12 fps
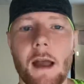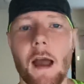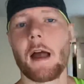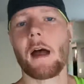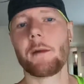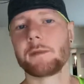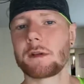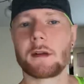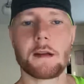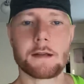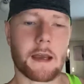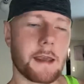I'm just
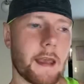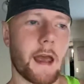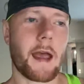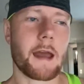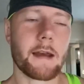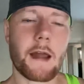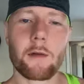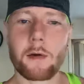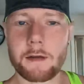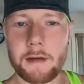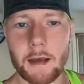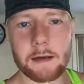going to take it handheld
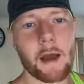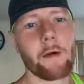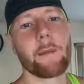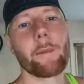because that's how